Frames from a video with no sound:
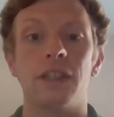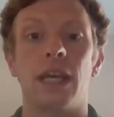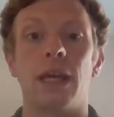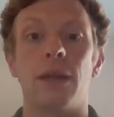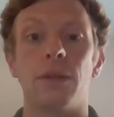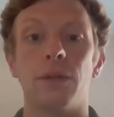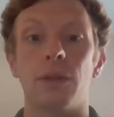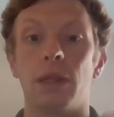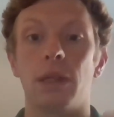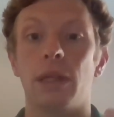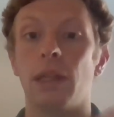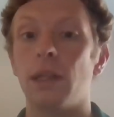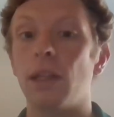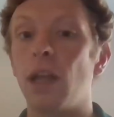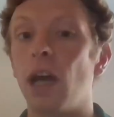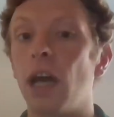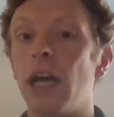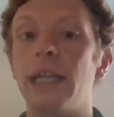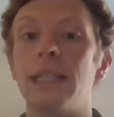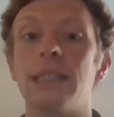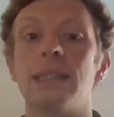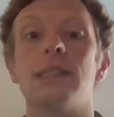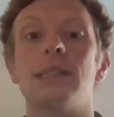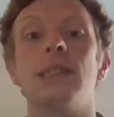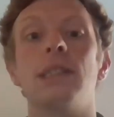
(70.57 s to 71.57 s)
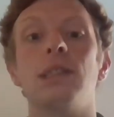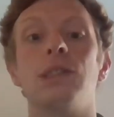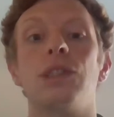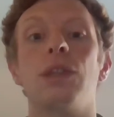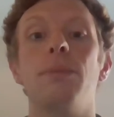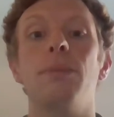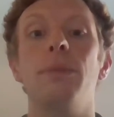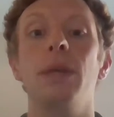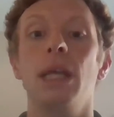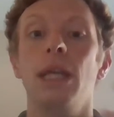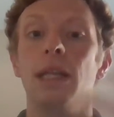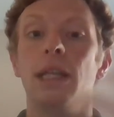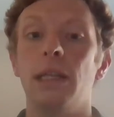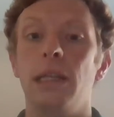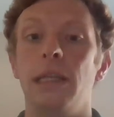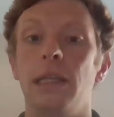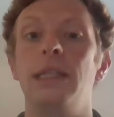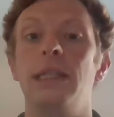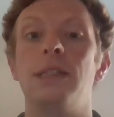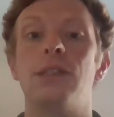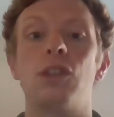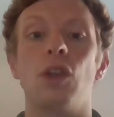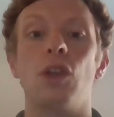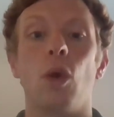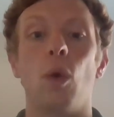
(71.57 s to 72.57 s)
how the alliance system
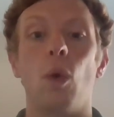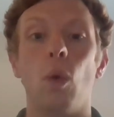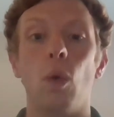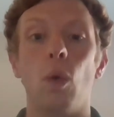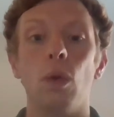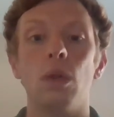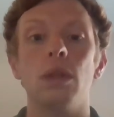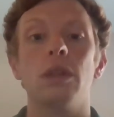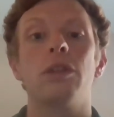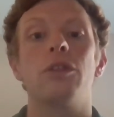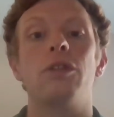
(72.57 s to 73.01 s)
leads to all